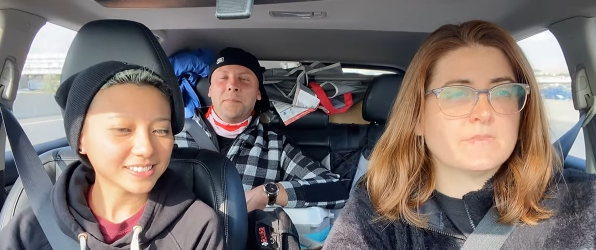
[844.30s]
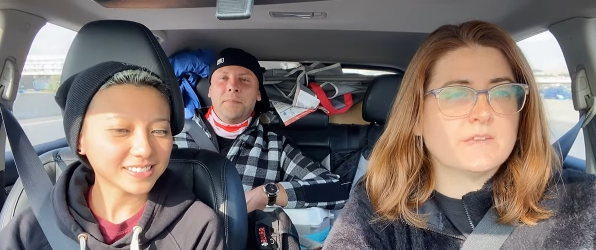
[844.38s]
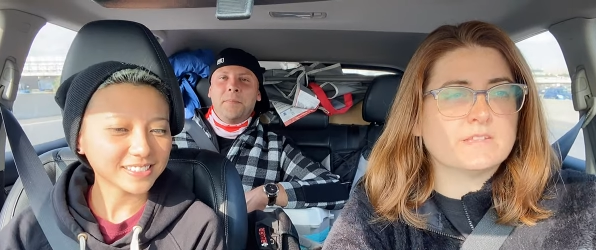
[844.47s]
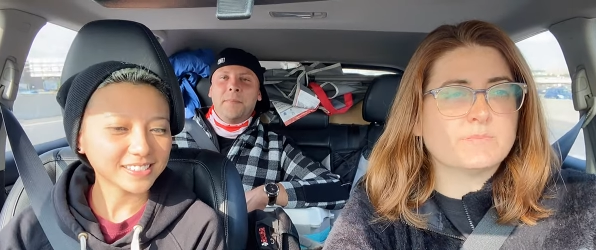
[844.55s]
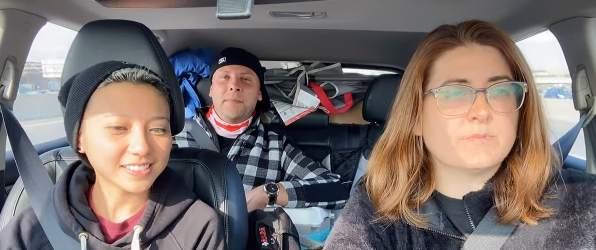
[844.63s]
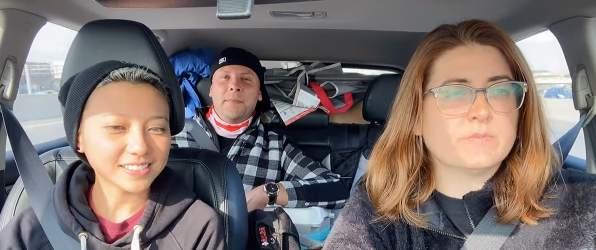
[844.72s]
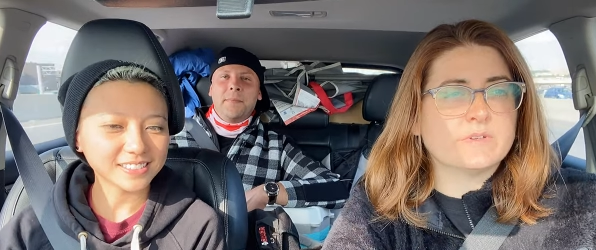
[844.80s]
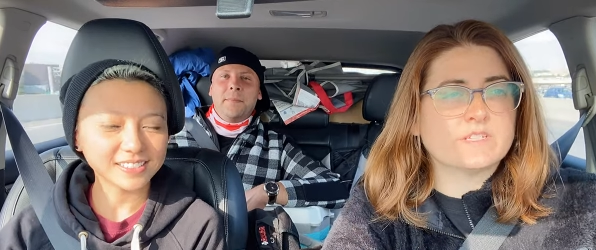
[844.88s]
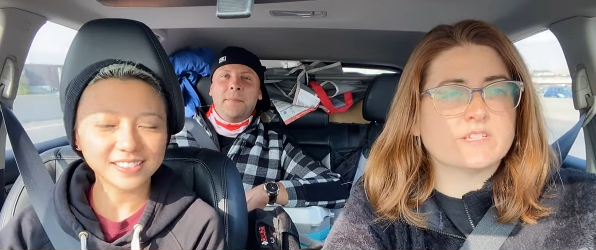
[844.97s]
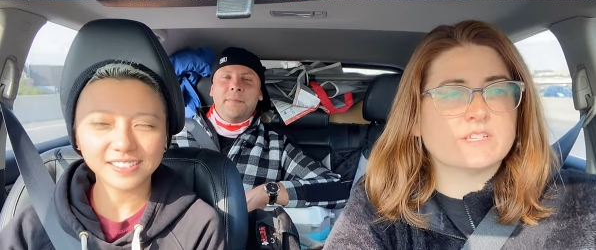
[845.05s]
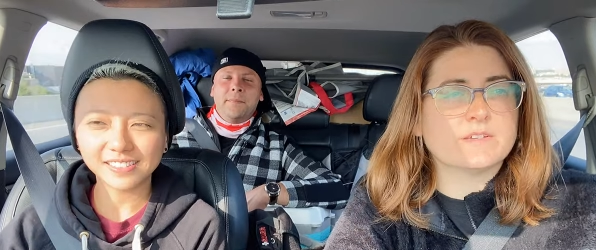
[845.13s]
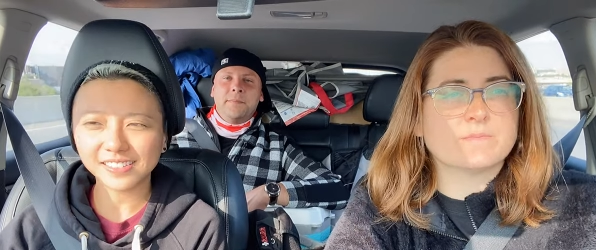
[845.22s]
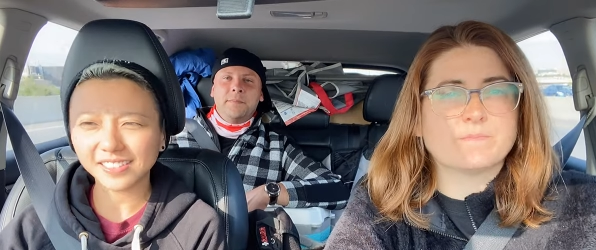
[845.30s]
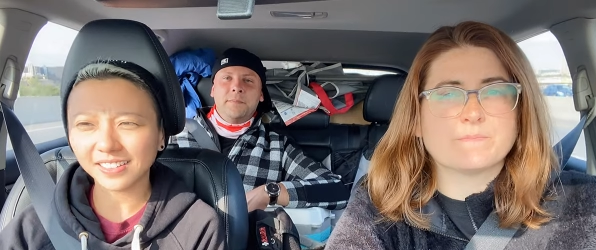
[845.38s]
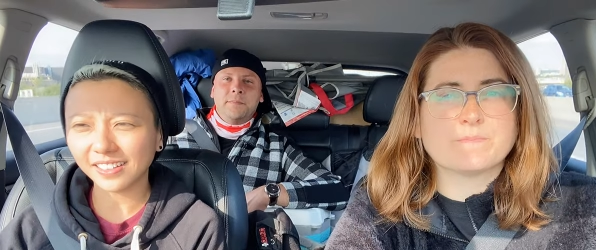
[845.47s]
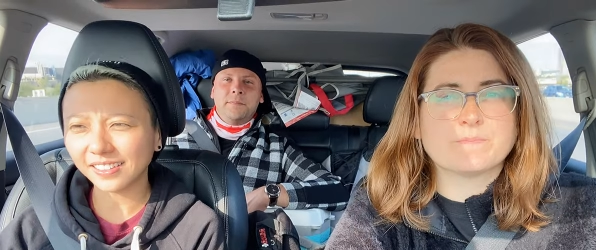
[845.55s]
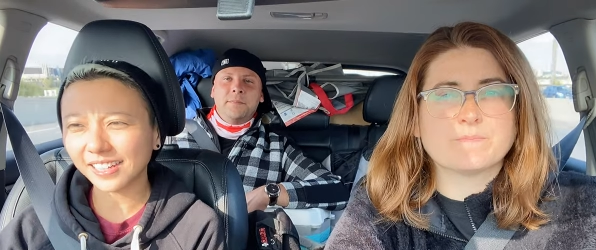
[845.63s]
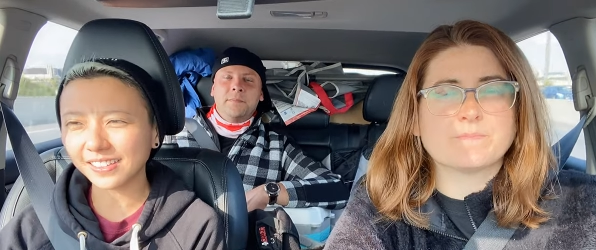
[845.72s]
Speaker 1: That's pretty much it. Till
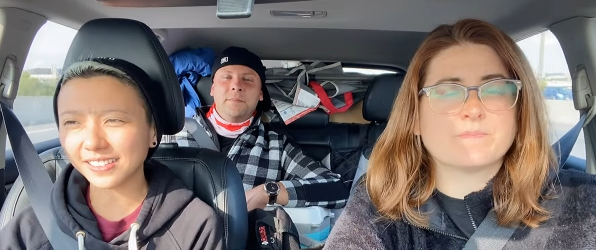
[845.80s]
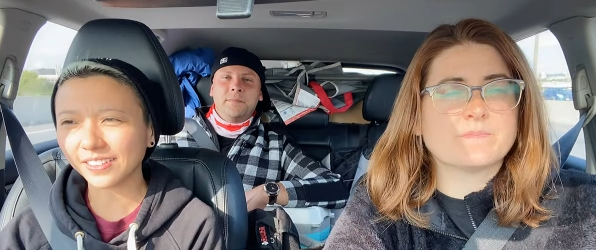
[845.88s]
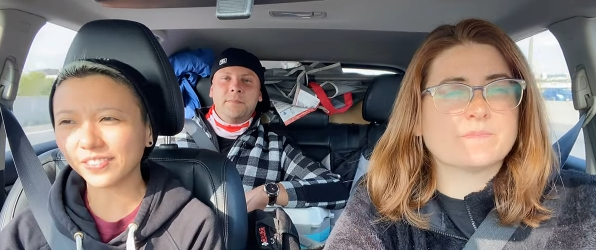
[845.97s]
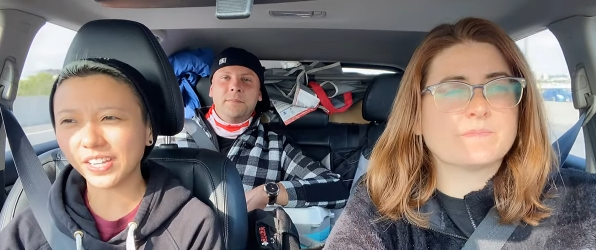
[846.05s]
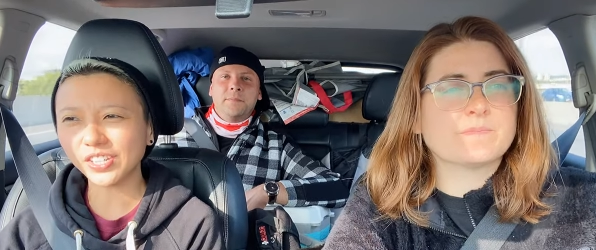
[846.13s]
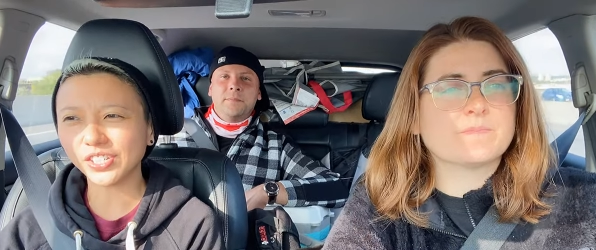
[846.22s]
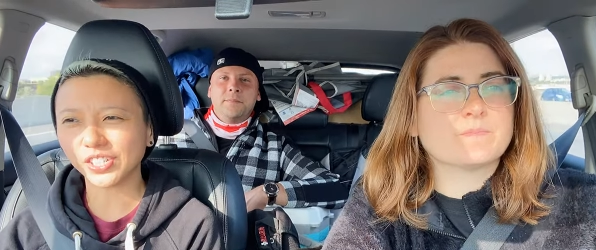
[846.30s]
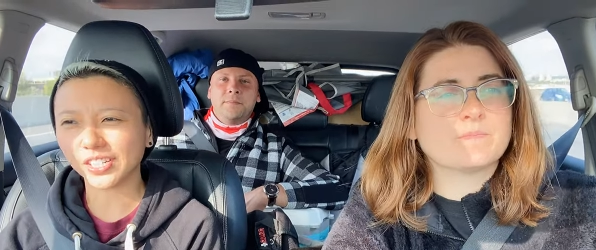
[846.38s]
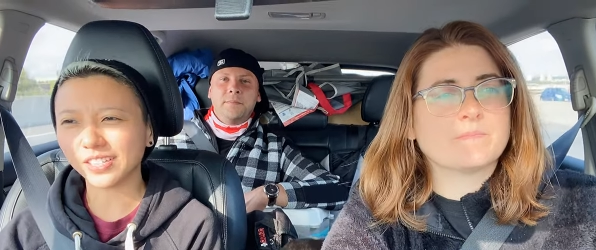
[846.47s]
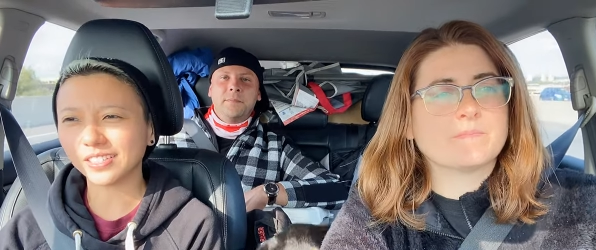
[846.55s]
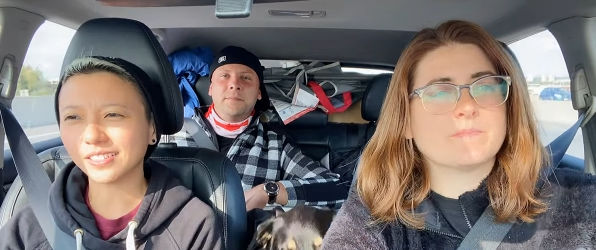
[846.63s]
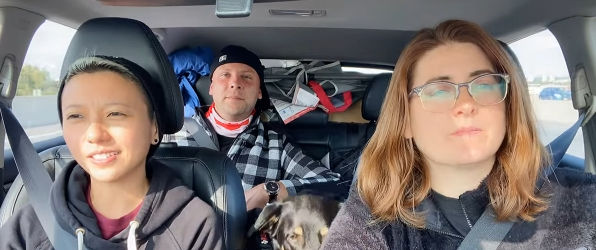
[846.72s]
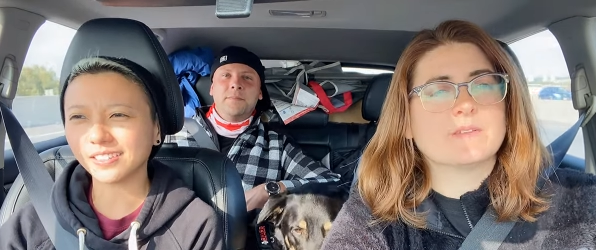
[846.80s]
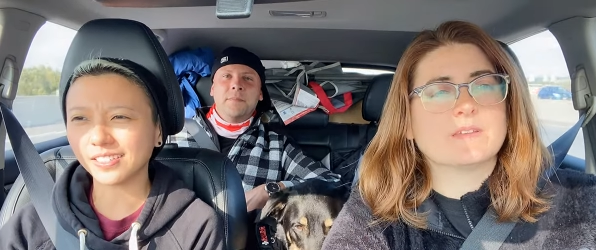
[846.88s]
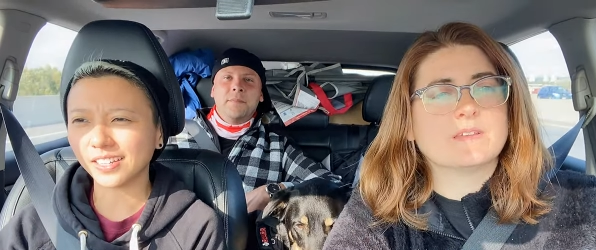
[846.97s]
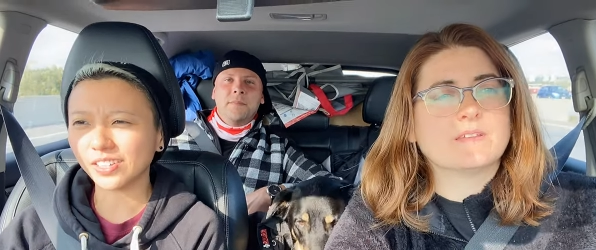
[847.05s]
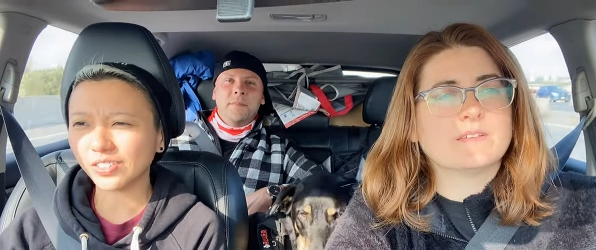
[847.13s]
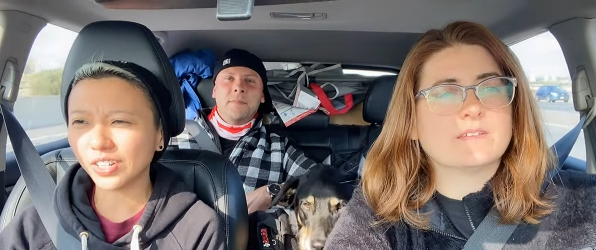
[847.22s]
our next adventure,
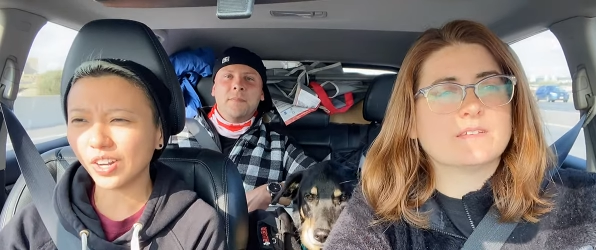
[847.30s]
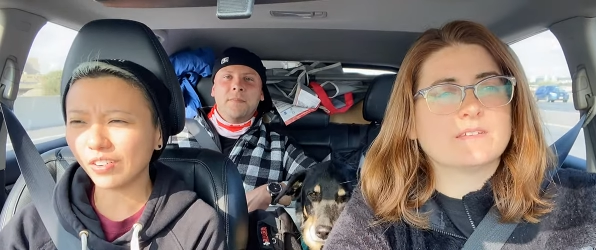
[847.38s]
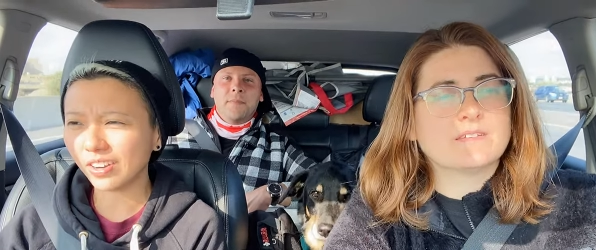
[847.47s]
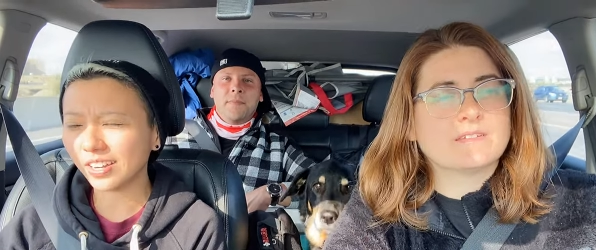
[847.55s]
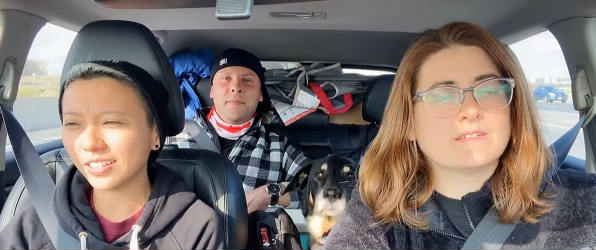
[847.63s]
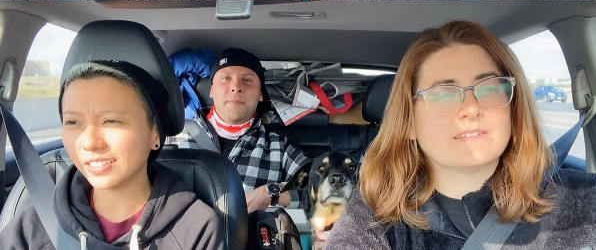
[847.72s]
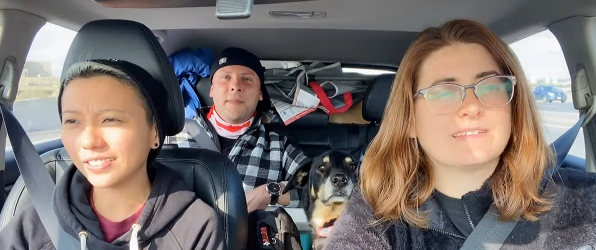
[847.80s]
sayonara.